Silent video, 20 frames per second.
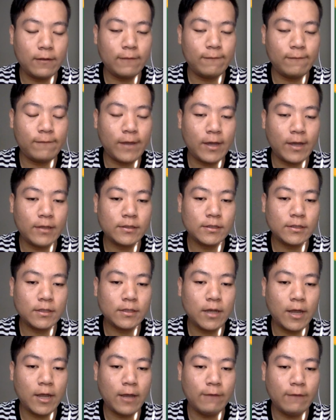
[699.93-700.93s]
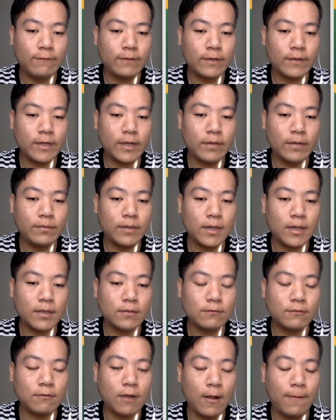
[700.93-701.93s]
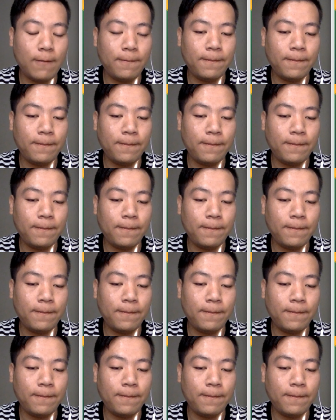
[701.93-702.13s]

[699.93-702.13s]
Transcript: vector Fk plus 1